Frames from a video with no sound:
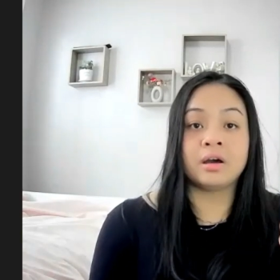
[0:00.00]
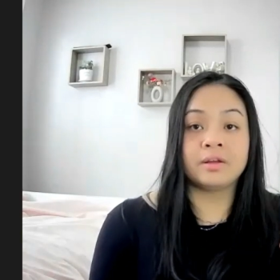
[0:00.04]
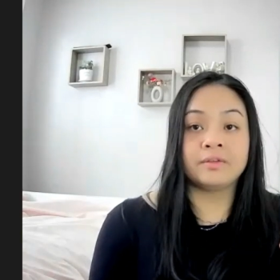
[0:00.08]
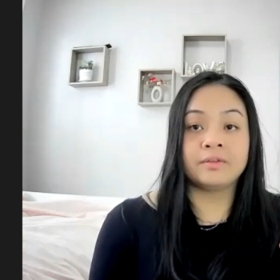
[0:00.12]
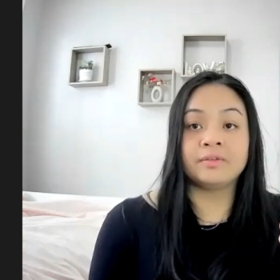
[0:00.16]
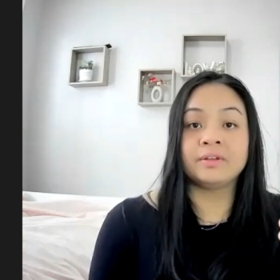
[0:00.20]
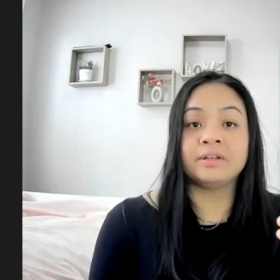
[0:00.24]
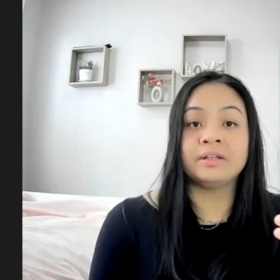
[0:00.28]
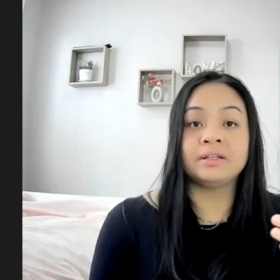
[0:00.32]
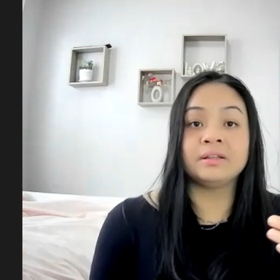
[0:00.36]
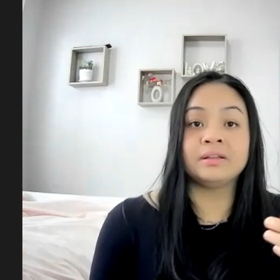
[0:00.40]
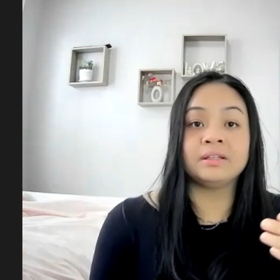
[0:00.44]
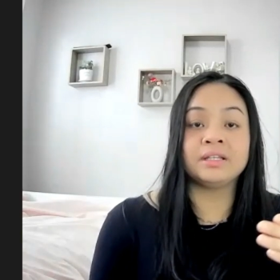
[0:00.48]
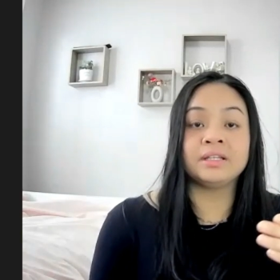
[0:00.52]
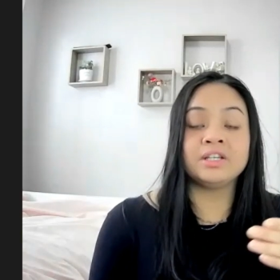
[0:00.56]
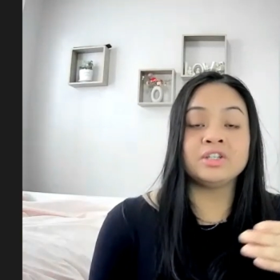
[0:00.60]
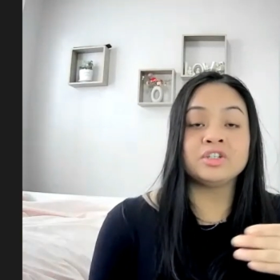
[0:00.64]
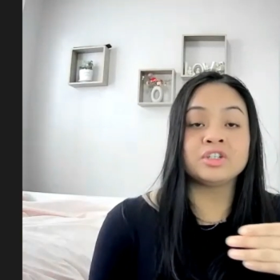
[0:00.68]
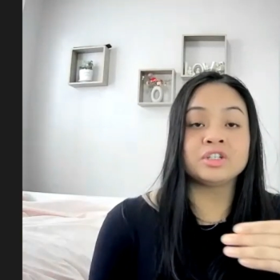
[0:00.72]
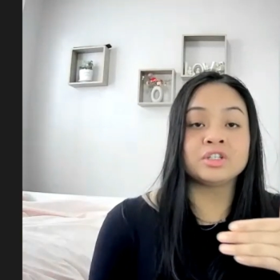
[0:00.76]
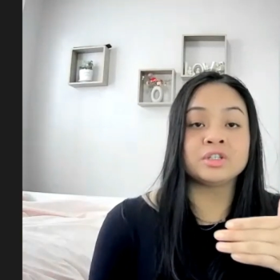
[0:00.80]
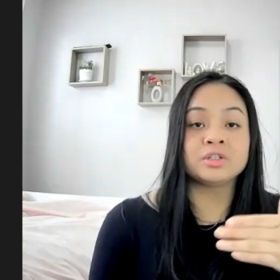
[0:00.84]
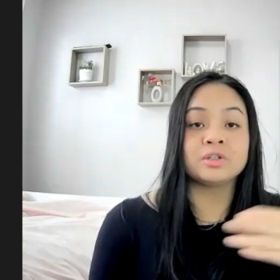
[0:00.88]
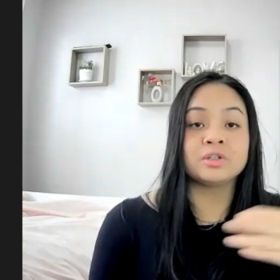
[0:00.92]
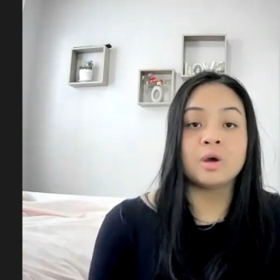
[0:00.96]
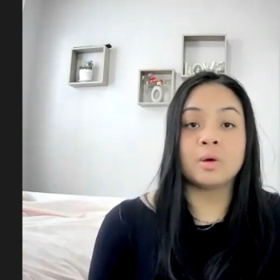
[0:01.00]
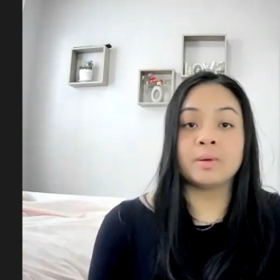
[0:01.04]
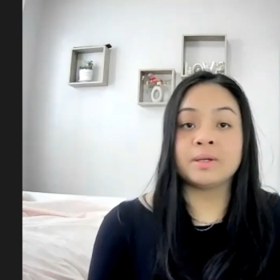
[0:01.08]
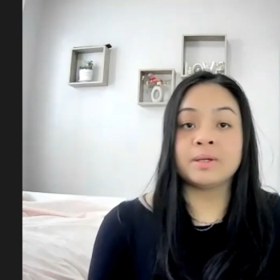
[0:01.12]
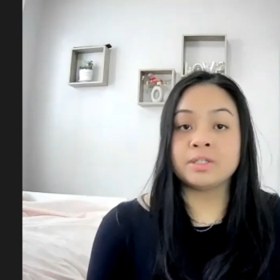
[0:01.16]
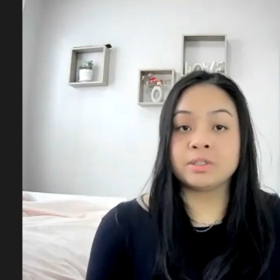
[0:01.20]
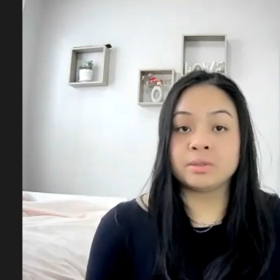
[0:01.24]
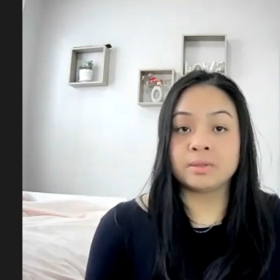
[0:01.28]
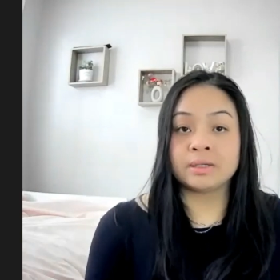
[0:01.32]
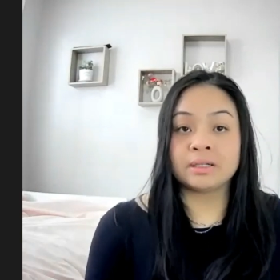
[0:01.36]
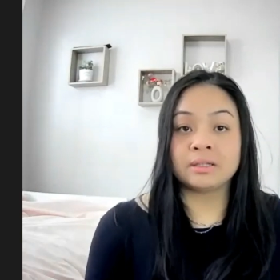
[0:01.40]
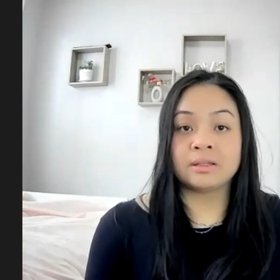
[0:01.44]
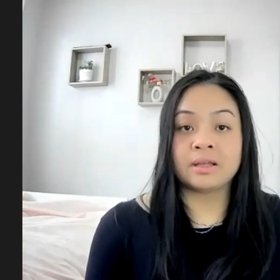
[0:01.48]
confidently just go
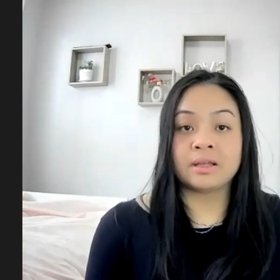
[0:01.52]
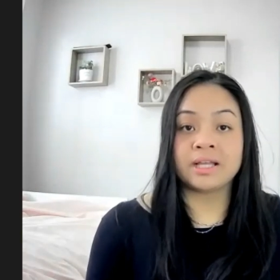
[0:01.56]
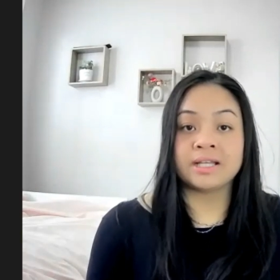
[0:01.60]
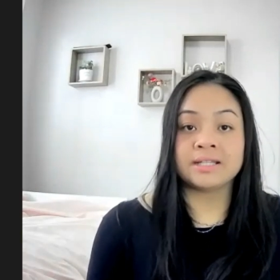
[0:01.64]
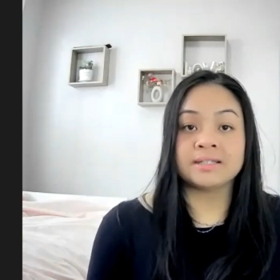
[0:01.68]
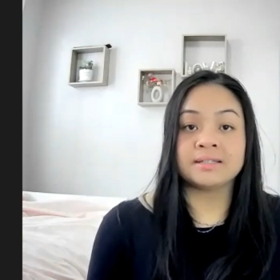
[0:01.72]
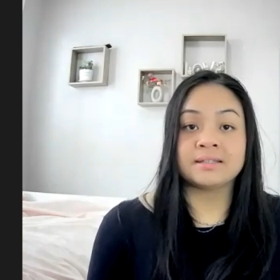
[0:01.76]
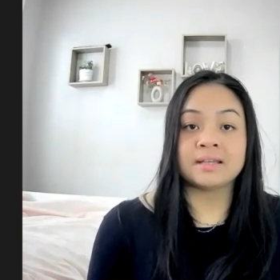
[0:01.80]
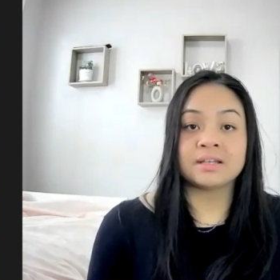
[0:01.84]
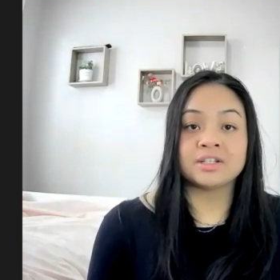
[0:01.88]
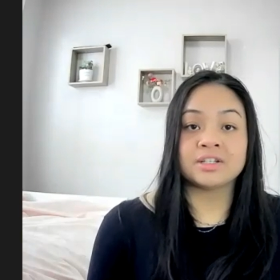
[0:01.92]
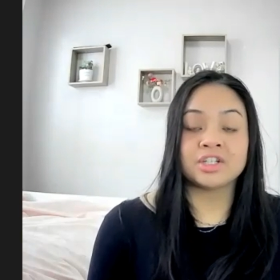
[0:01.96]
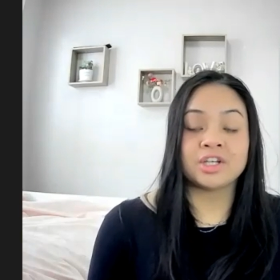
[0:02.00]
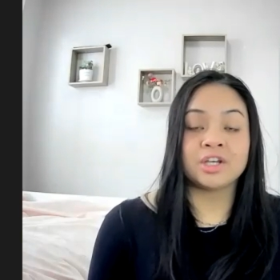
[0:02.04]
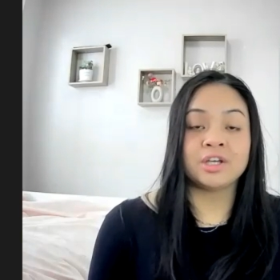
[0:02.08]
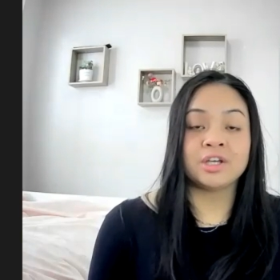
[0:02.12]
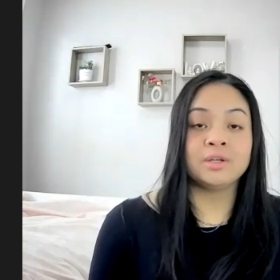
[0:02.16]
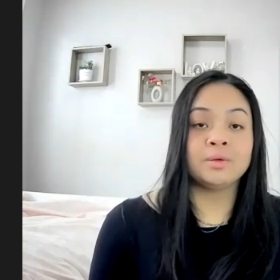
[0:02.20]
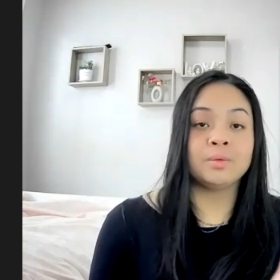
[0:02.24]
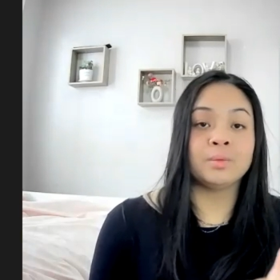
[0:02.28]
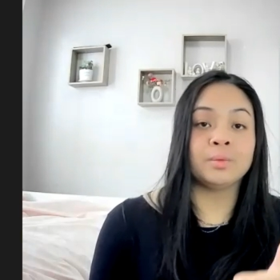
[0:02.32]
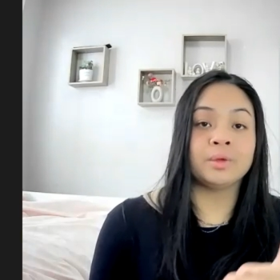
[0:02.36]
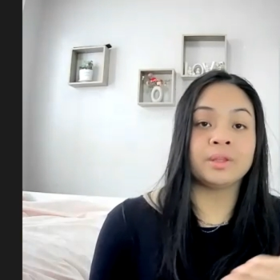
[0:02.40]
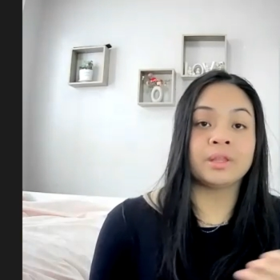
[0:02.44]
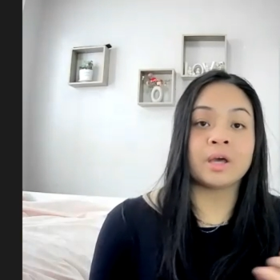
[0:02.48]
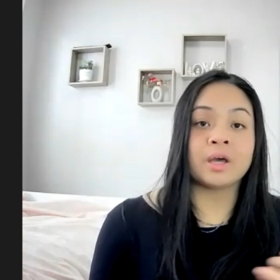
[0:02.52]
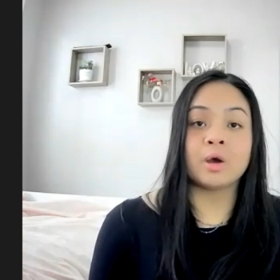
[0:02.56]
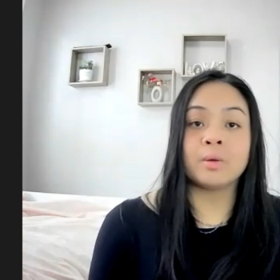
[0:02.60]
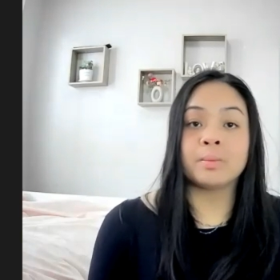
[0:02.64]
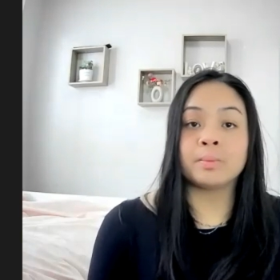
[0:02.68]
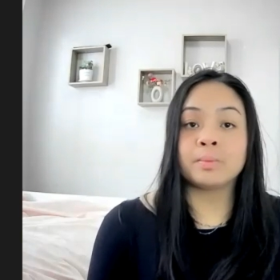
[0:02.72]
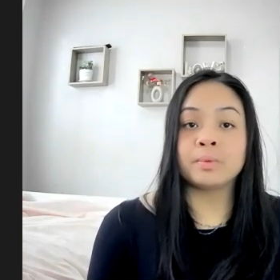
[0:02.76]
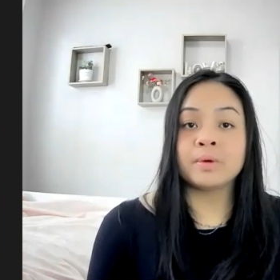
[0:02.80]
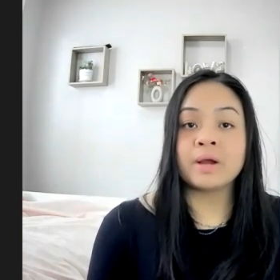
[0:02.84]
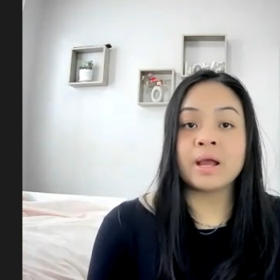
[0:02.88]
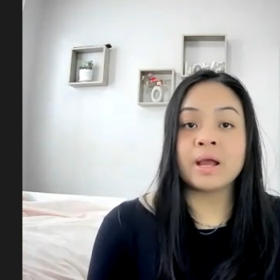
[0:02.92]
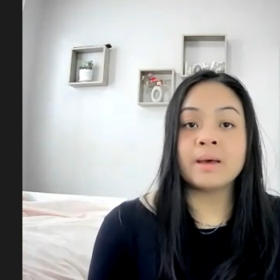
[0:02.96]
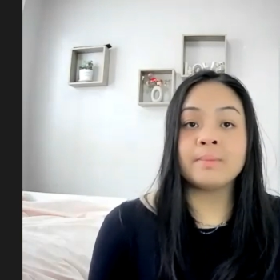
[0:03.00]
into a client session
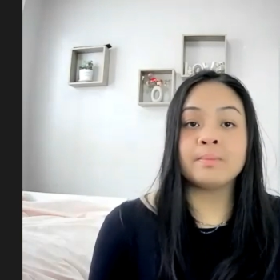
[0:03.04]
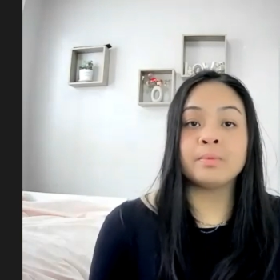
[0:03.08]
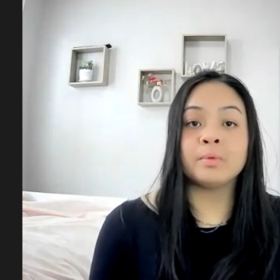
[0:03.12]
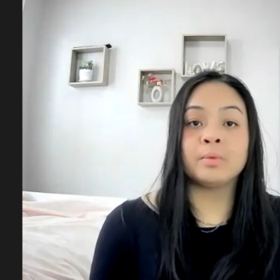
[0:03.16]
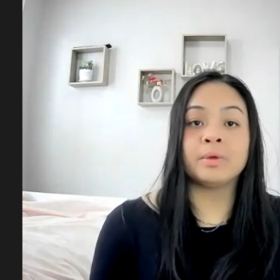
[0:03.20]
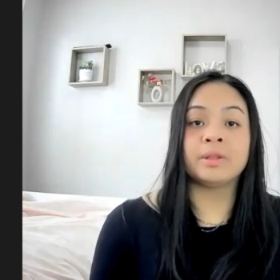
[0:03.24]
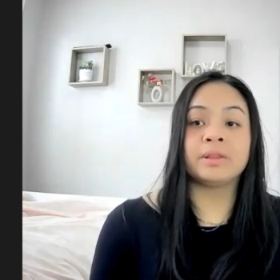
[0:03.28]
without prep,